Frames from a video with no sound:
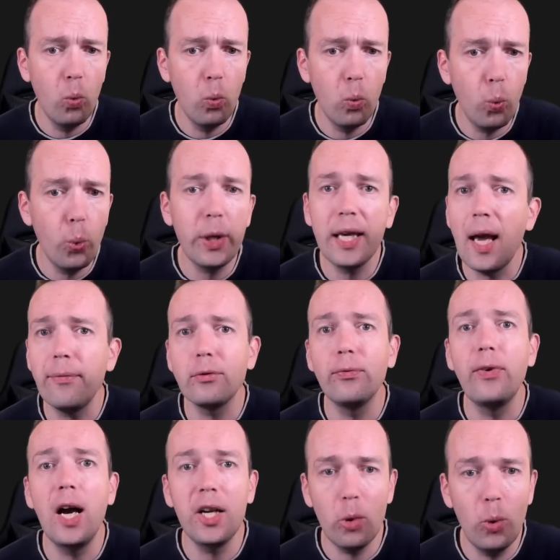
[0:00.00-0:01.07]
we have to
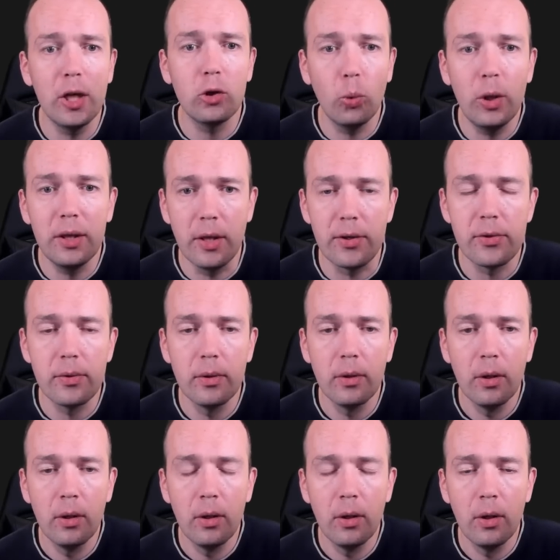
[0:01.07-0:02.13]
find a way to win this.
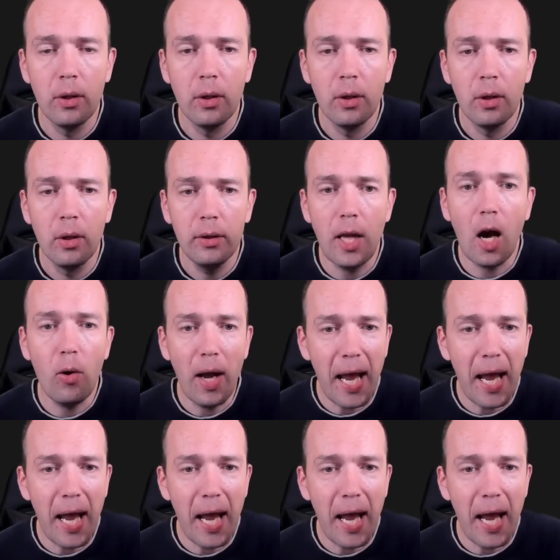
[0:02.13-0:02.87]
Now